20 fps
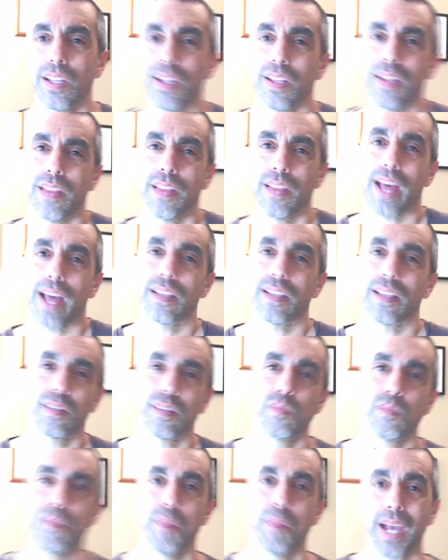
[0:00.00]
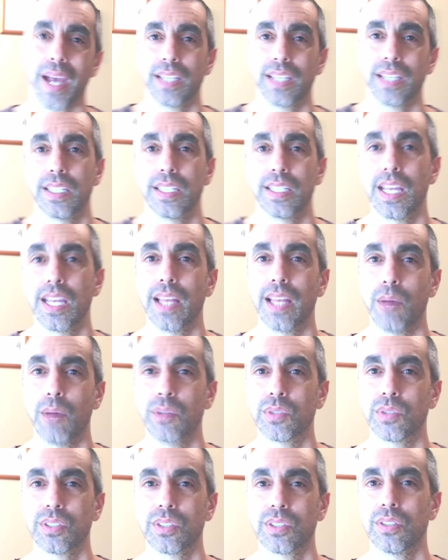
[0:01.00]
That back in the day, that
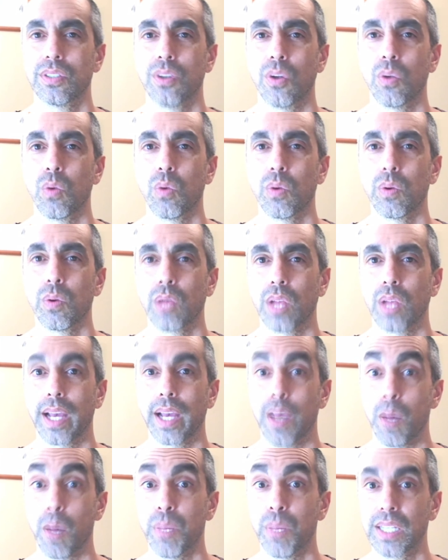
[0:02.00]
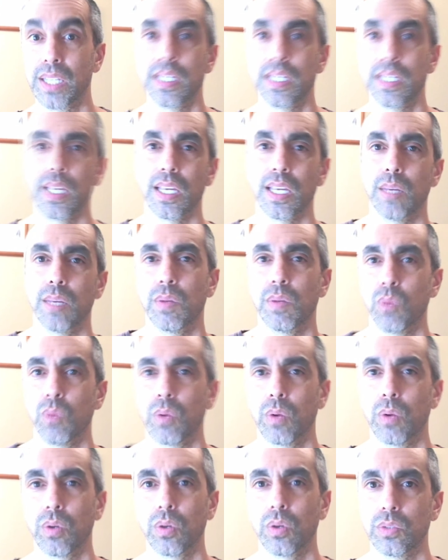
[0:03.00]
was, we were a big team, and
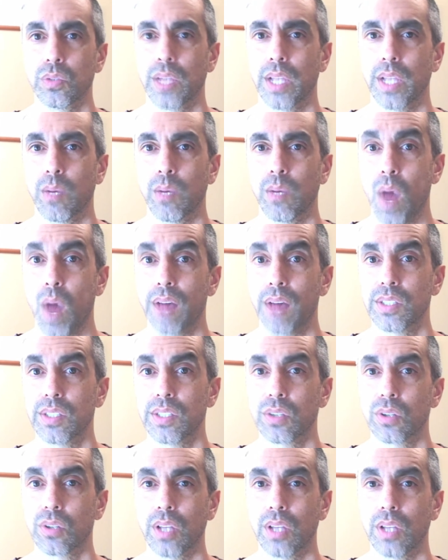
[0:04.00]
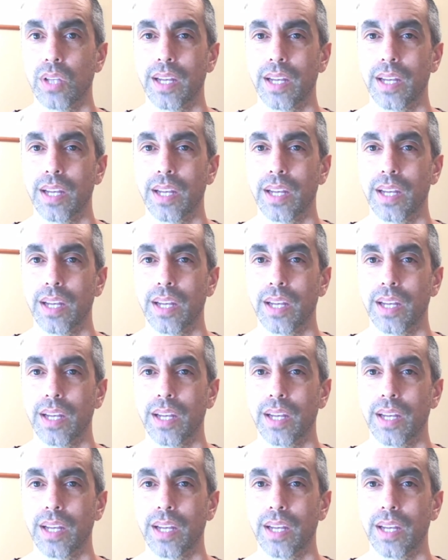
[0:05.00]
we were wow, these are a lot of